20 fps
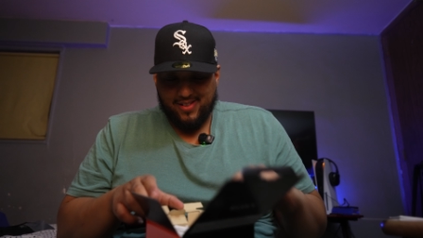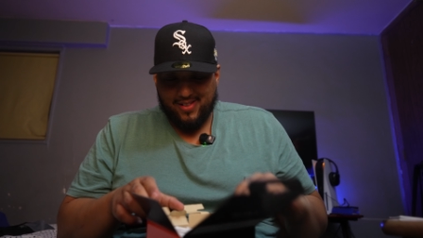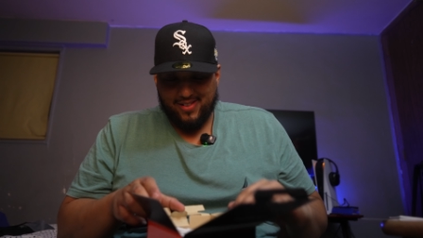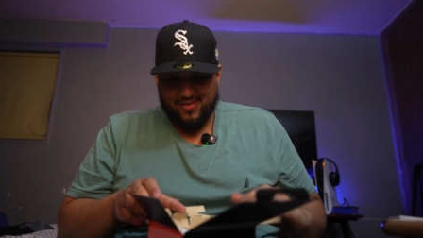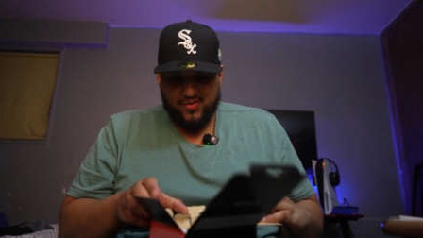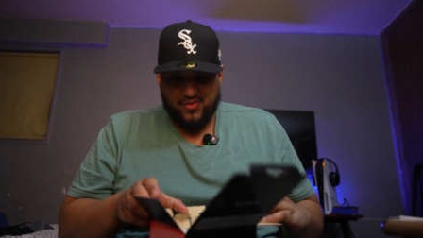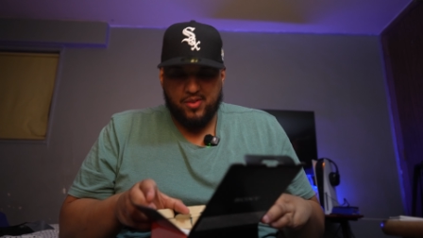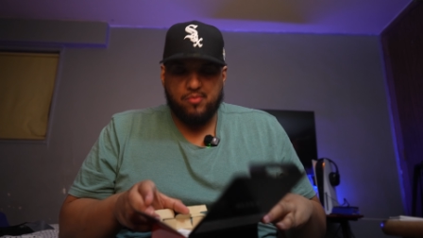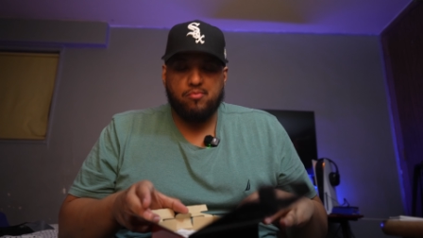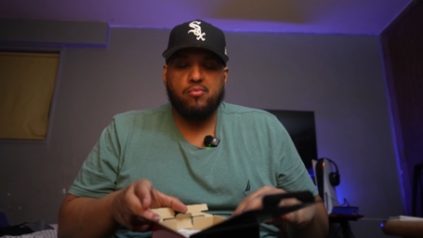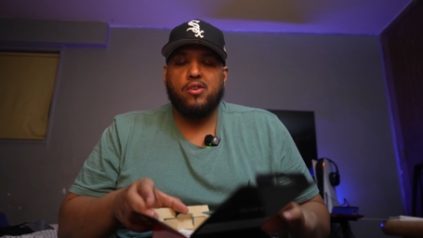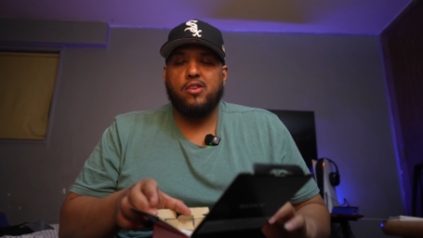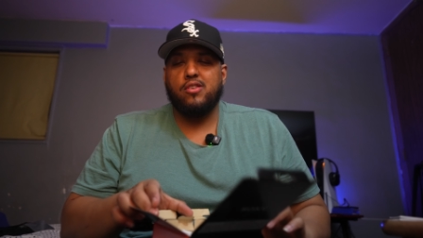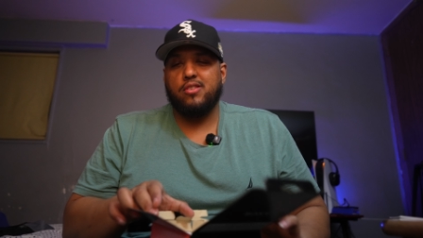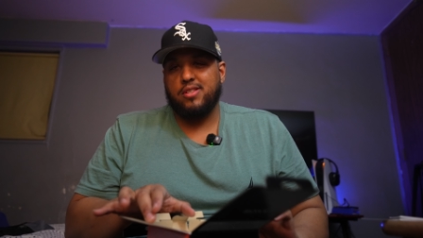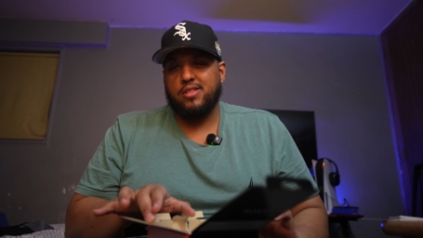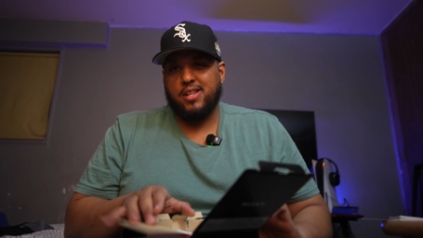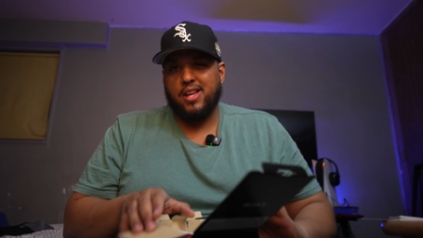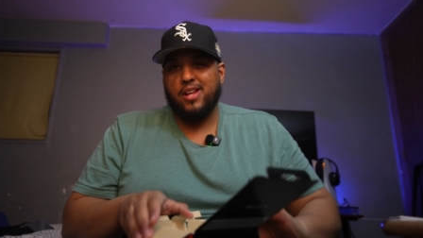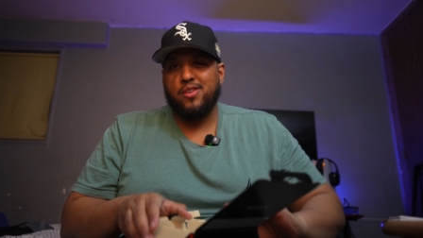From the
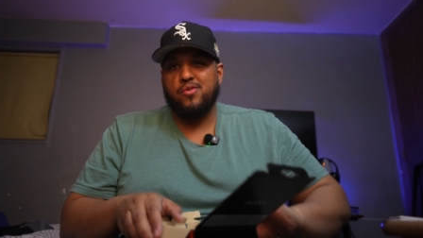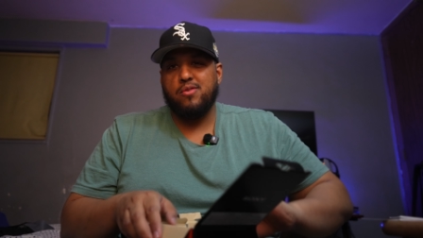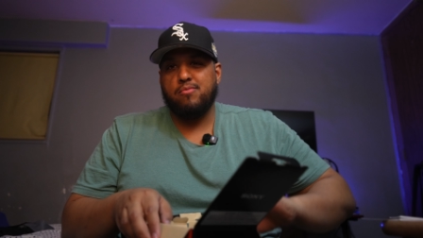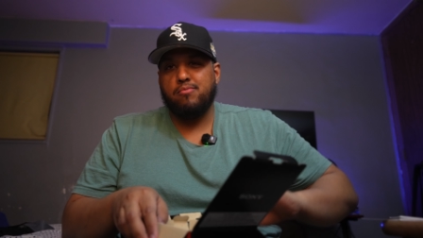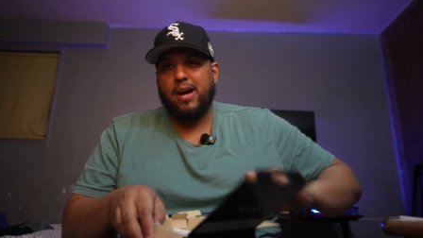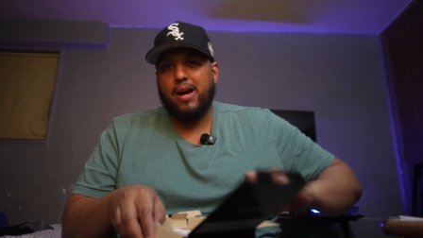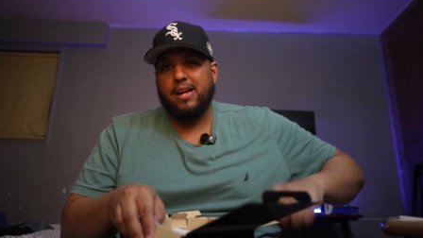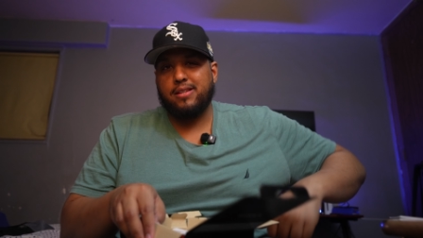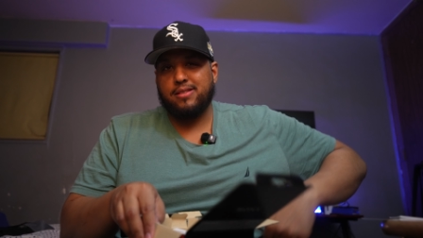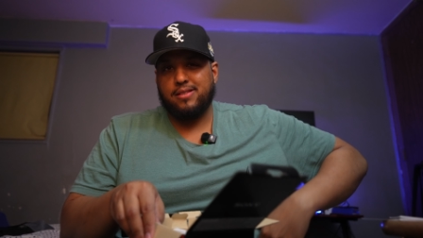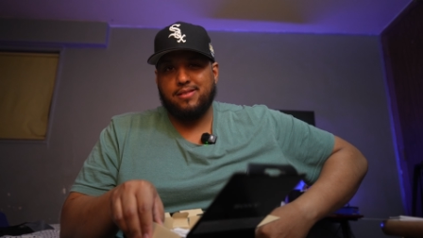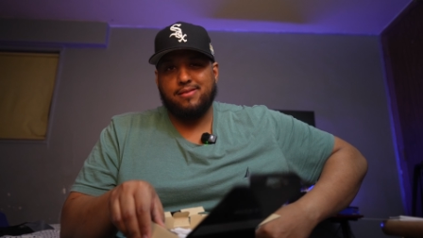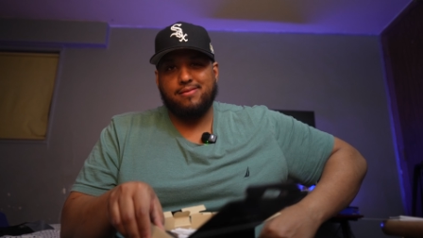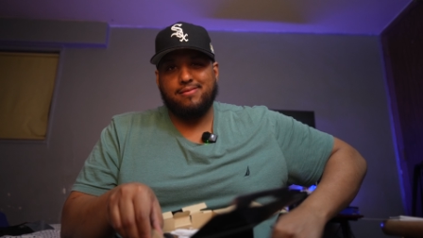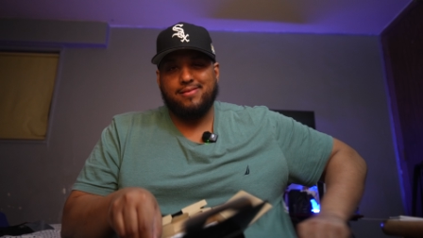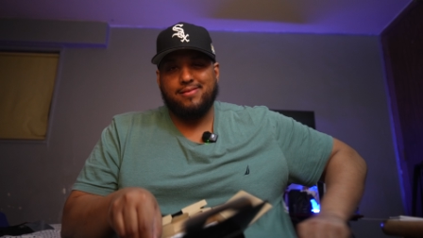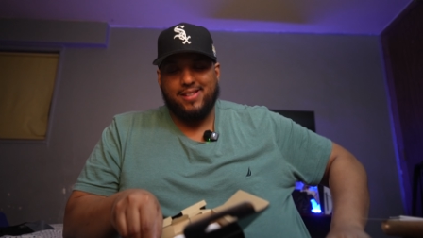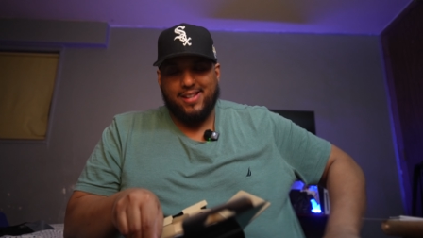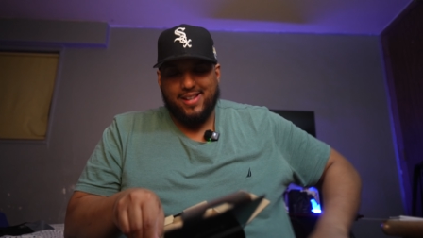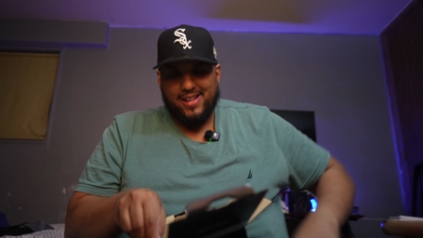Bronx. Ghetto unboxing.
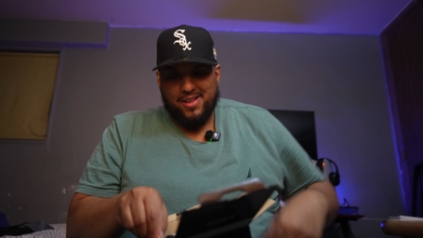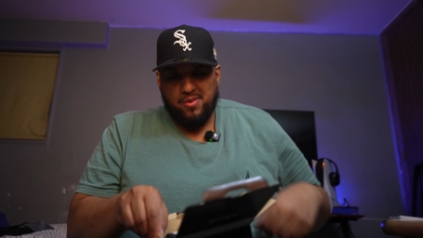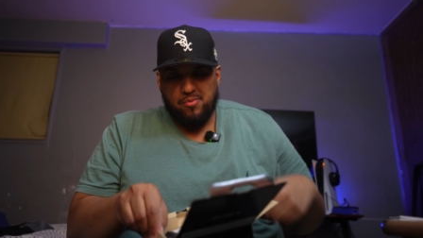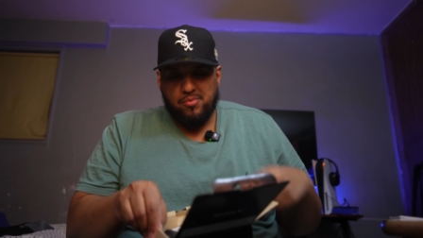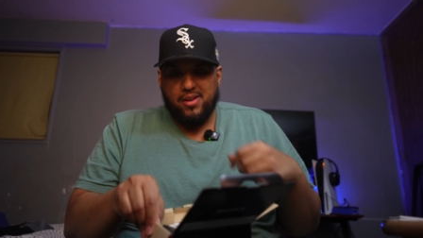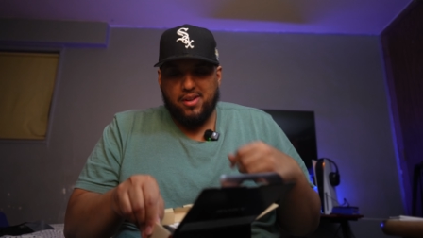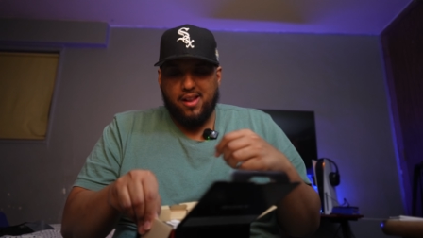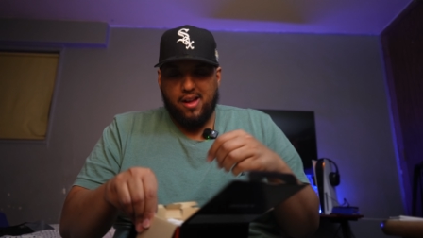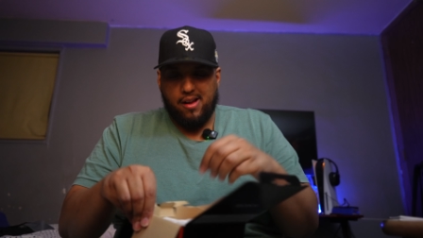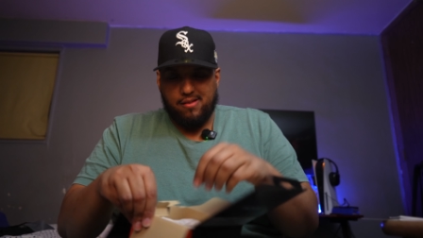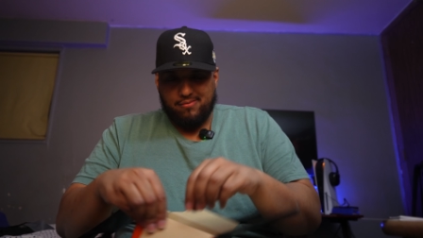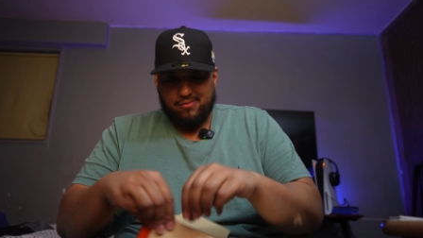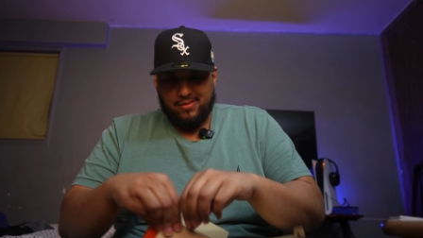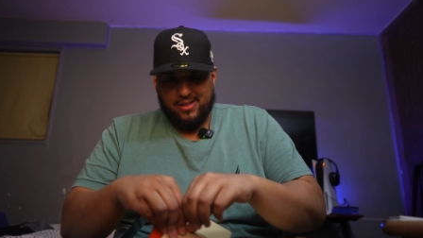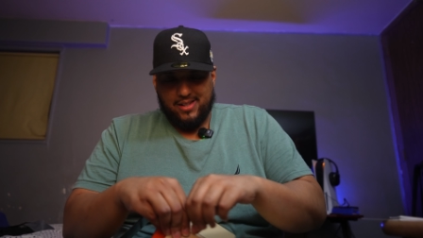Pull up.